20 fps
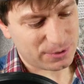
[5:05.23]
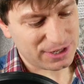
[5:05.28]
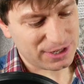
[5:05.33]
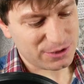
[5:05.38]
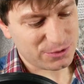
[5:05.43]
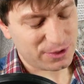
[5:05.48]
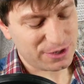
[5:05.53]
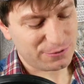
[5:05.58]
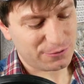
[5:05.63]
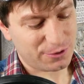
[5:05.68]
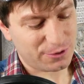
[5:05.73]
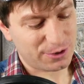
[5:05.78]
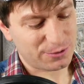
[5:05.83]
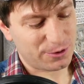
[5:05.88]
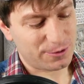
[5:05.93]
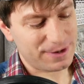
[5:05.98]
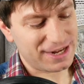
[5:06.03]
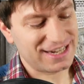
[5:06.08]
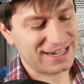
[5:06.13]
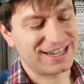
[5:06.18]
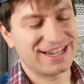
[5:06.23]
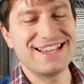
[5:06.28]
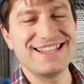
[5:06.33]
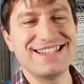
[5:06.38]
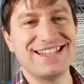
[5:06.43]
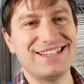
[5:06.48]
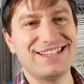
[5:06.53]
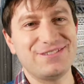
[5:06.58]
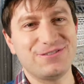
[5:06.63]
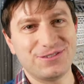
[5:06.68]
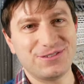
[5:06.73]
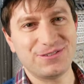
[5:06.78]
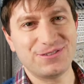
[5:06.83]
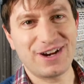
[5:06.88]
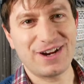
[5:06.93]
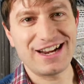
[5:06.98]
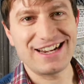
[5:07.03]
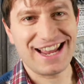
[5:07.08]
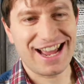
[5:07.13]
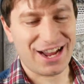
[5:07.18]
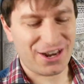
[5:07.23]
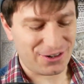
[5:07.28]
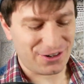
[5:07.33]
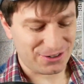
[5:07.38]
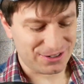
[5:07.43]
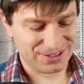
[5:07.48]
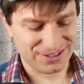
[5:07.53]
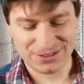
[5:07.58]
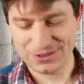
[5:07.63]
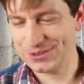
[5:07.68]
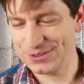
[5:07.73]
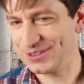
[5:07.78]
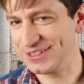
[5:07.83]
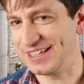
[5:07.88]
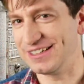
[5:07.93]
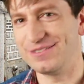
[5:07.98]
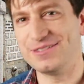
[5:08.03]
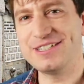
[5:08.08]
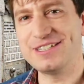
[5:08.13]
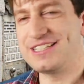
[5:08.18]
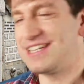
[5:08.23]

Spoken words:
2024 in Romania. Is it right now? Hold on,